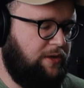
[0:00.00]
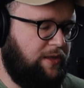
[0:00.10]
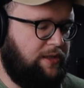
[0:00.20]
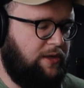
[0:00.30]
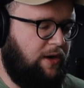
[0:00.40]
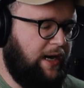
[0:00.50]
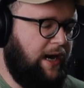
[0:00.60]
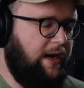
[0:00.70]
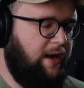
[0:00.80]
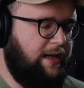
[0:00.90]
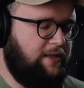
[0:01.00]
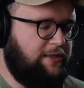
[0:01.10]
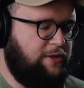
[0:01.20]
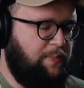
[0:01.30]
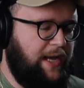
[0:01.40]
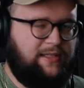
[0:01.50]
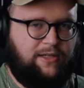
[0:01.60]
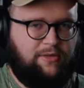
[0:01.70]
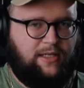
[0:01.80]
So I kind of like the space he was in.